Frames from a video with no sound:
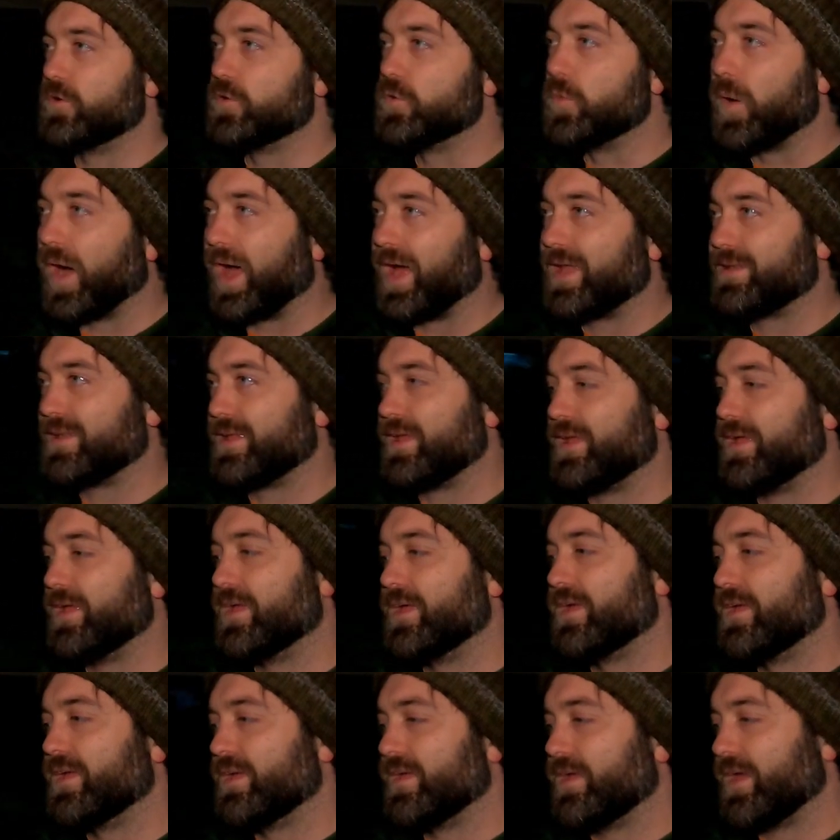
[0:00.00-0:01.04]
Who had it?
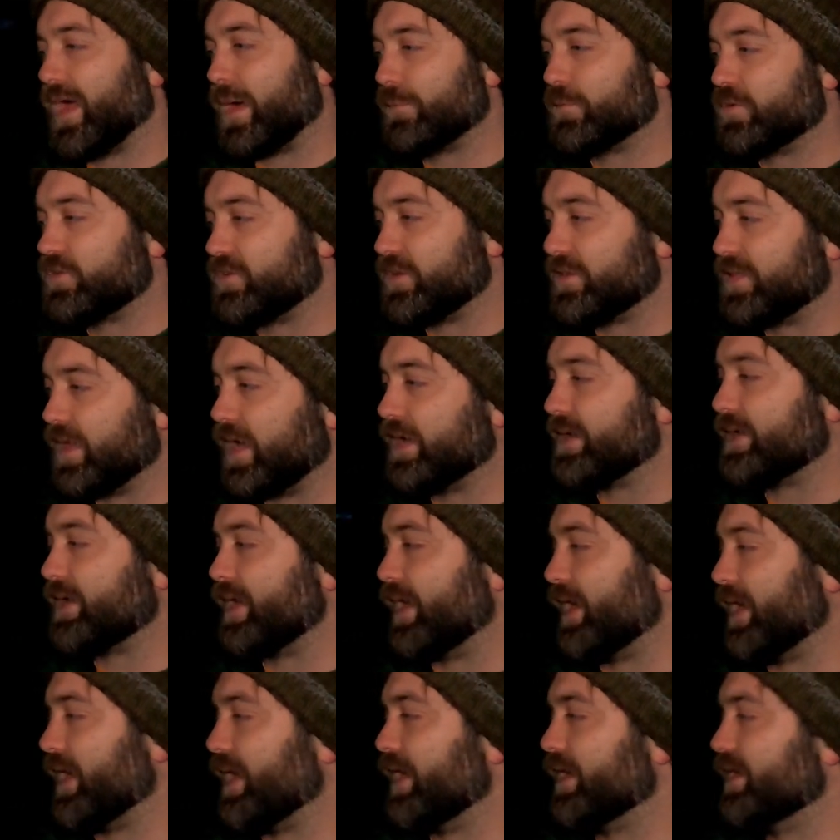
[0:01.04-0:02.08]
How much did they
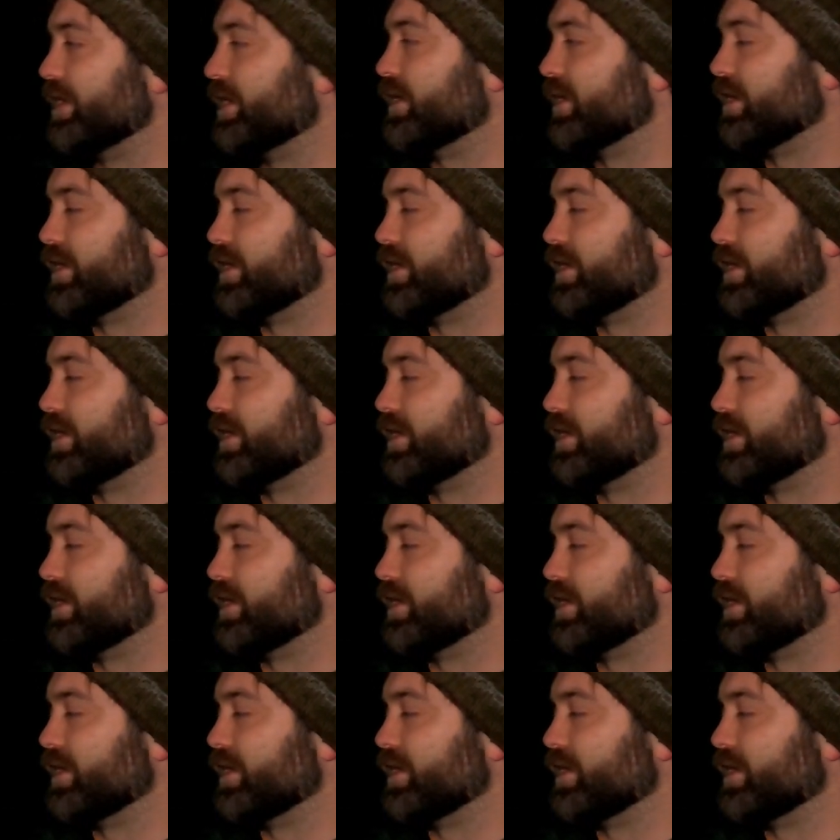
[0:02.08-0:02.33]
care?